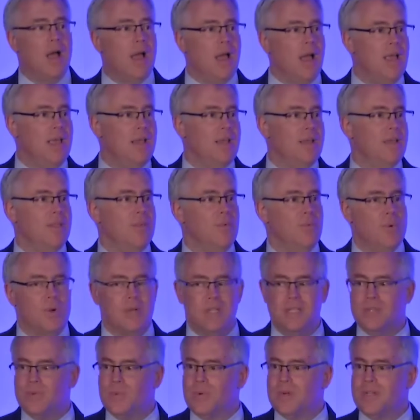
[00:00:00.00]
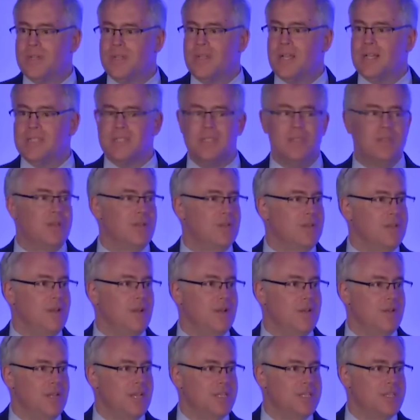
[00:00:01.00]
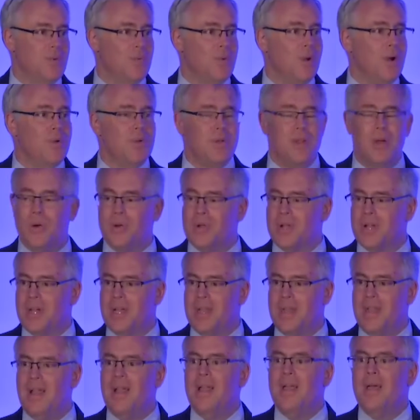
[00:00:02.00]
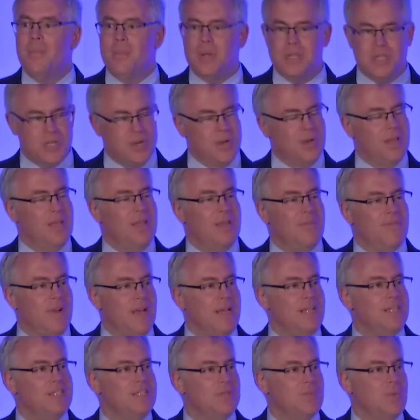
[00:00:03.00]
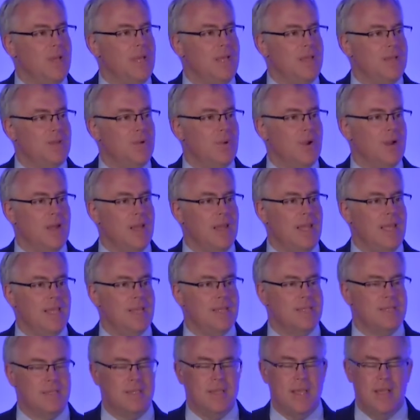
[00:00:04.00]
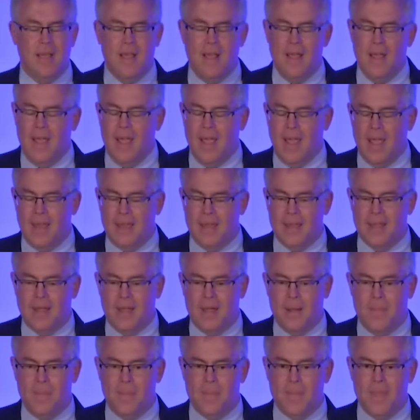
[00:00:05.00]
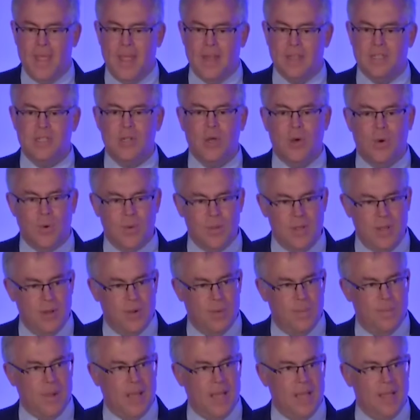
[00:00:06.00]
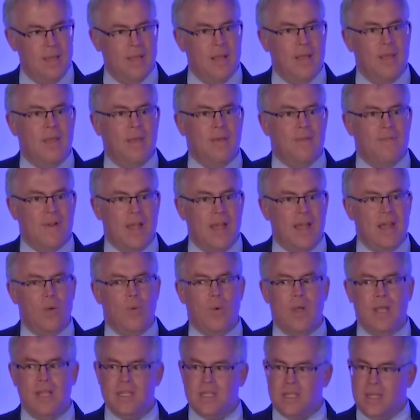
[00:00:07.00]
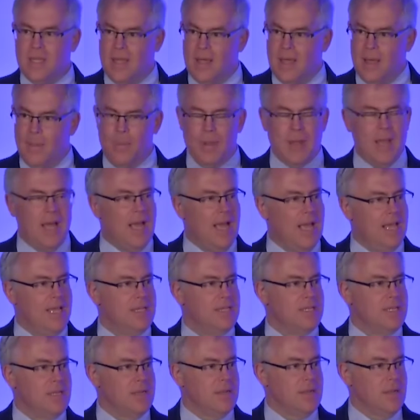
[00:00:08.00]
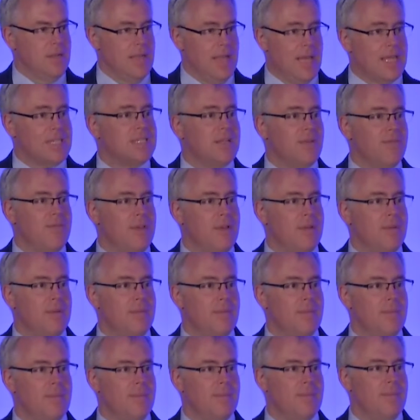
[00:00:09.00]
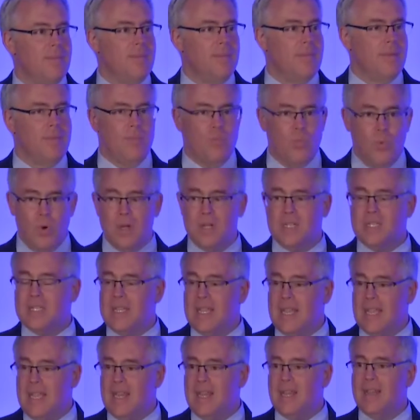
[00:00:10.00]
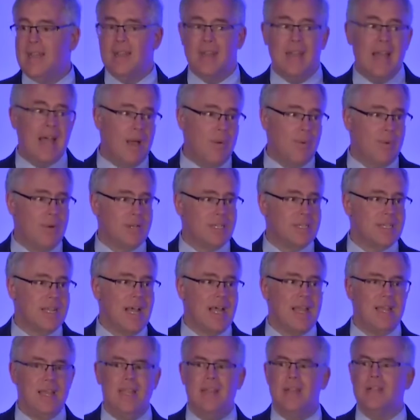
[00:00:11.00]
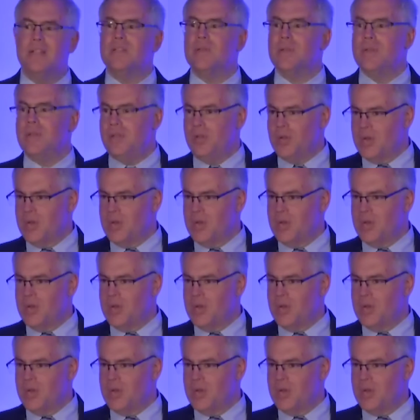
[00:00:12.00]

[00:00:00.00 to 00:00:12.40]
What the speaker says: into the woods, where it does the road no good, but certainly it finds its way into our lakes. And so, by finding ways to apply less of it where it's needed and not where it's not needed, so your